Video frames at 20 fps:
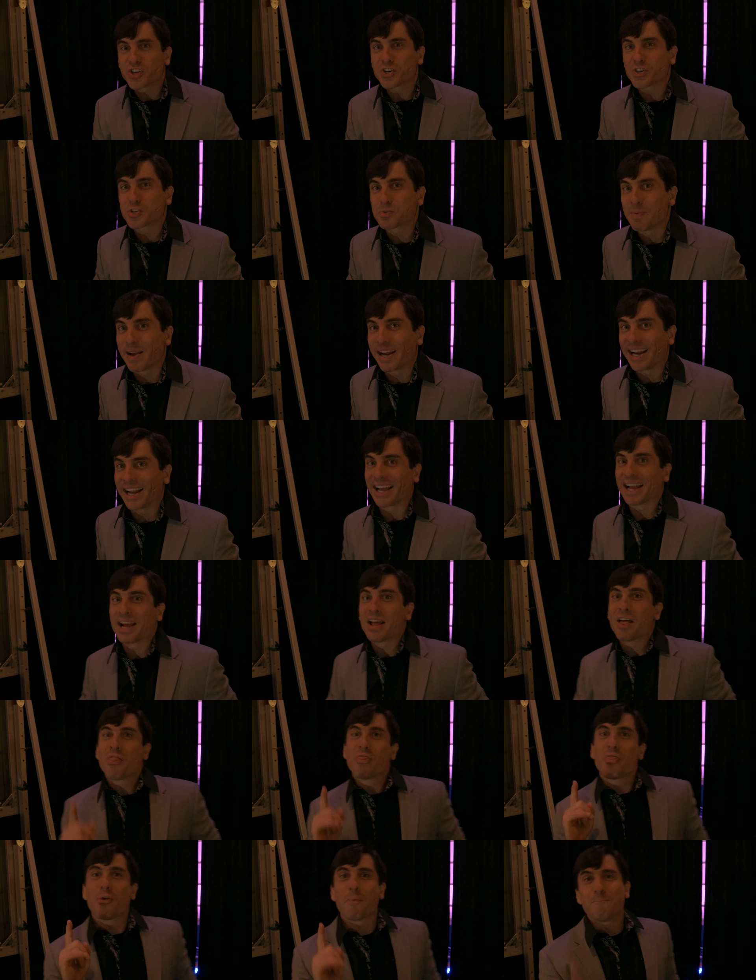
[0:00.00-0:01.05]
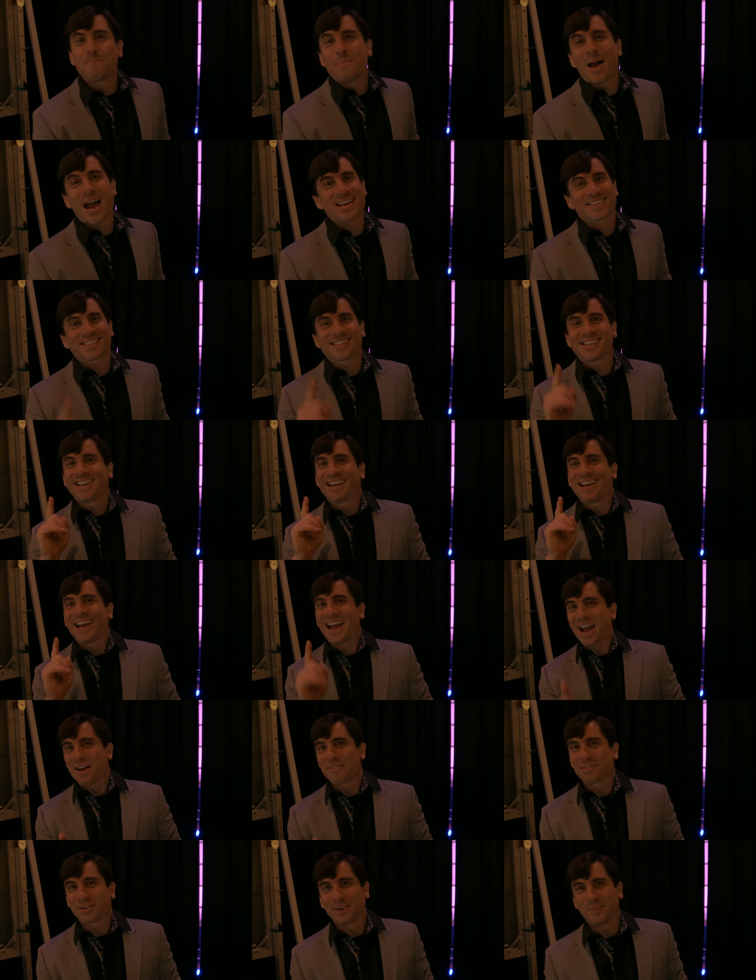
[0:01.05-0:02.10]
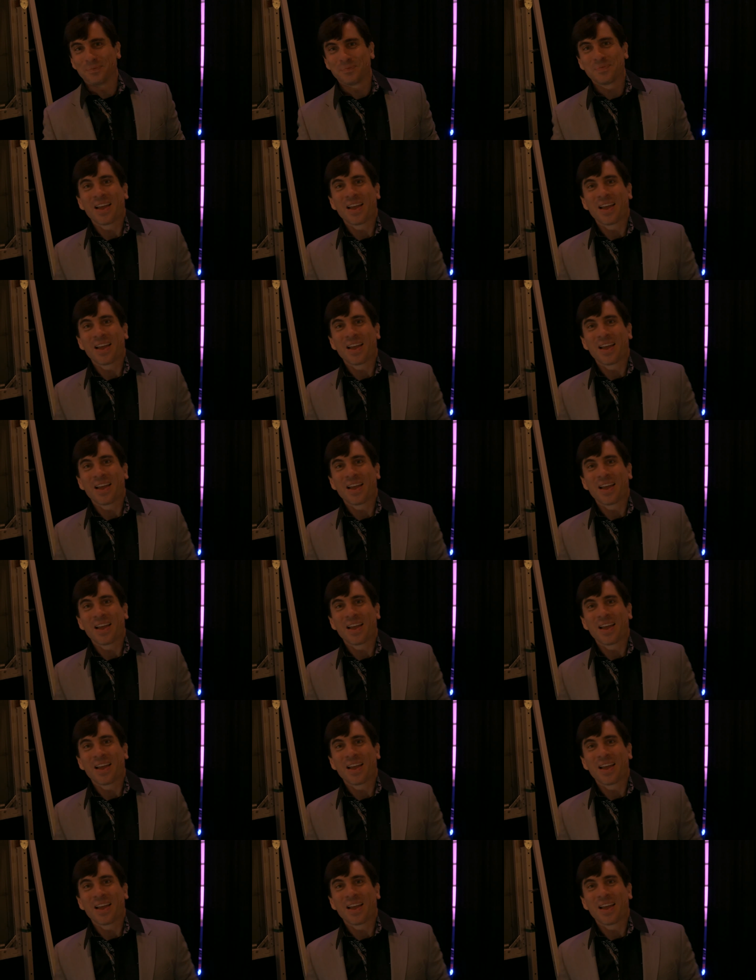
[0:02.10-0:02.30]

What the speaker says: year's meeting the best ever.